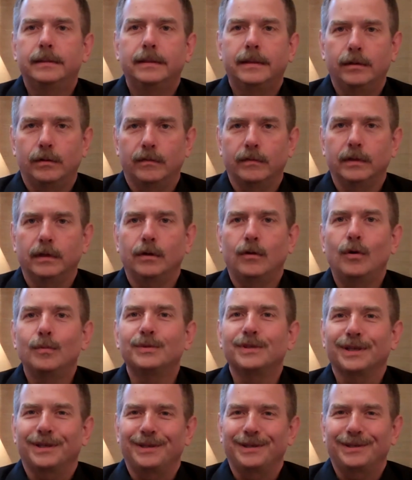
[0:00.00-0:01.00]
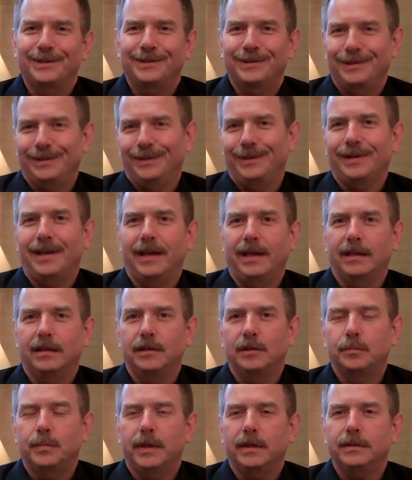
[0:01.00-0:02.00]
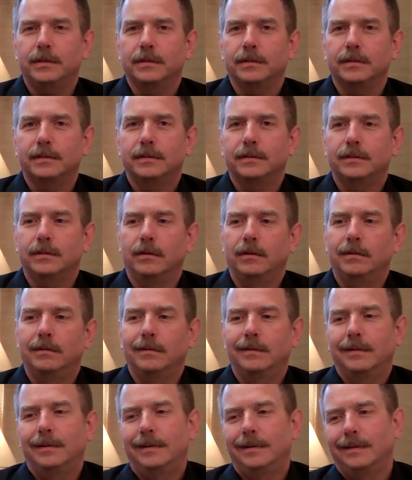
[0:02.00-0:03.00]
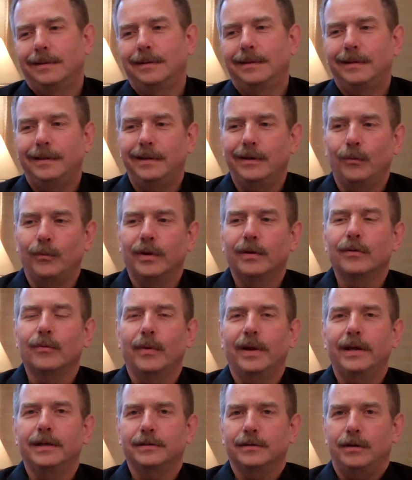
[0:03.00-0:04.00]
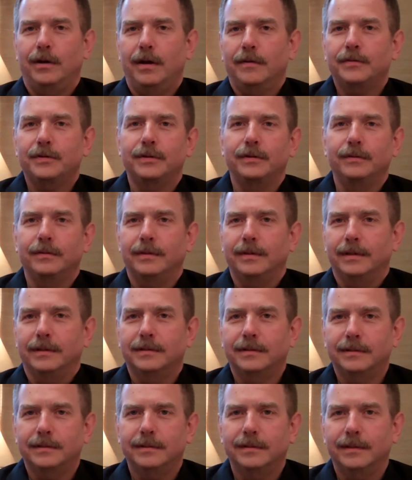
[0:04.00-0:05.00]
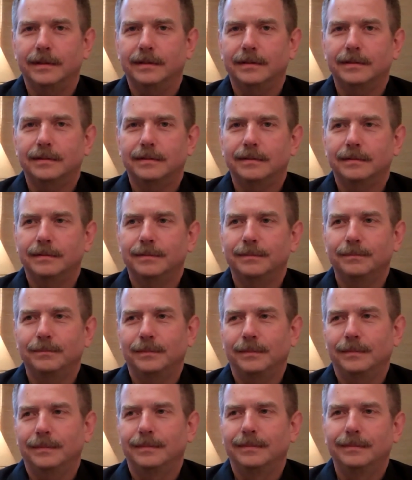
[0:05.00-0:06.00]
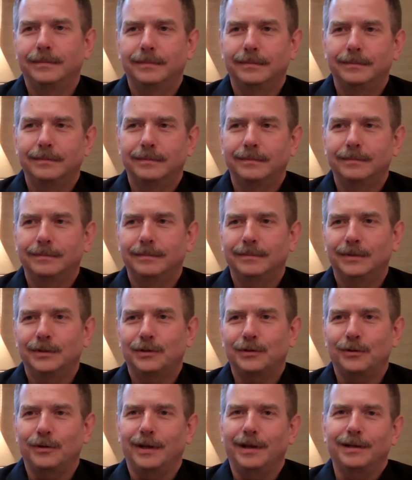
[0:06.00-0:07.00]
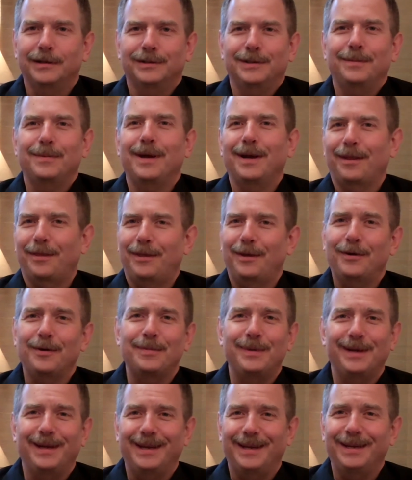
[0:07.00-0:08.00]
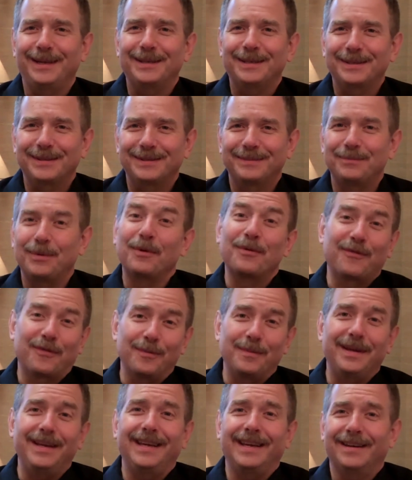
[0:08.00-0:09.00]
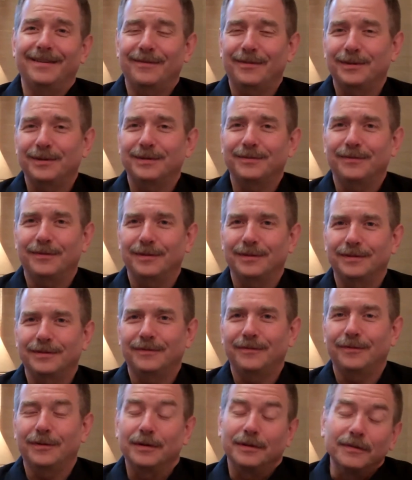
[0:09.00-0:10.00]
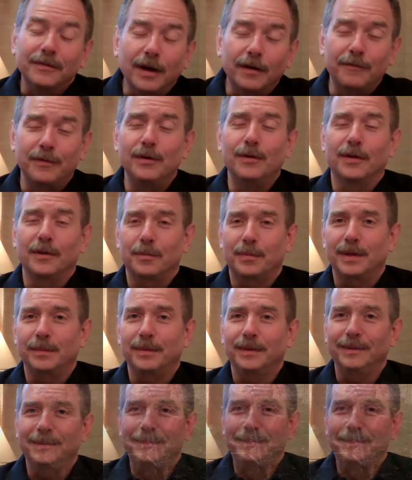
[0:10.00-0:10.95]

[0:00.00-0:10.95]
get over a little homesickness looking at these pictures. So in a weird way, as an offshoot, it's turning into some kind of therapy, I guess, both for me and for a few other people.